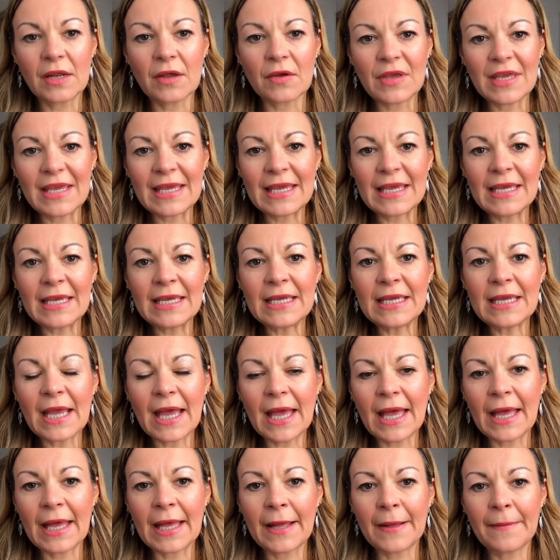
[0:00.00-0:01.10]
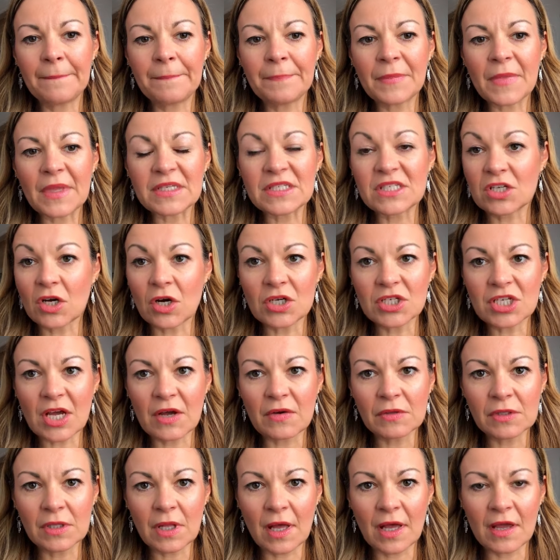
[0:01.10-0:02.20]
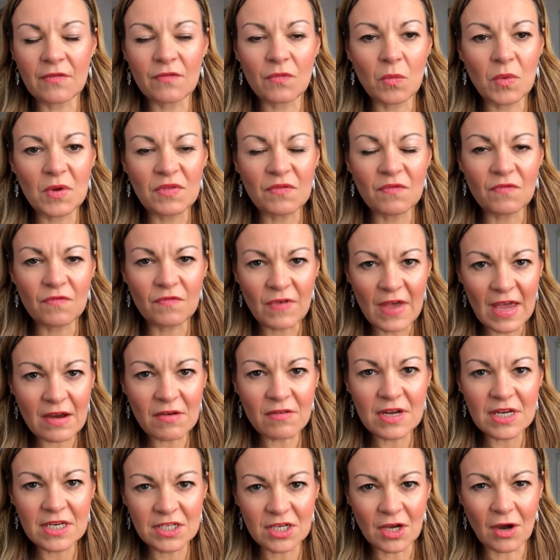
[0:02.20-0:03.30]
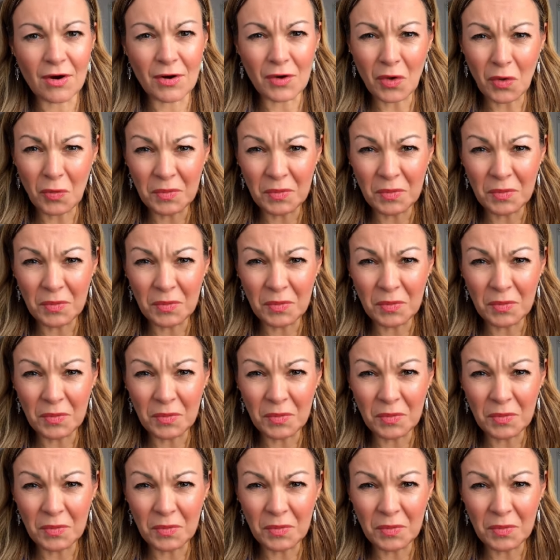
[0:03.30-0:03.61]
Now, he started out life with very dark,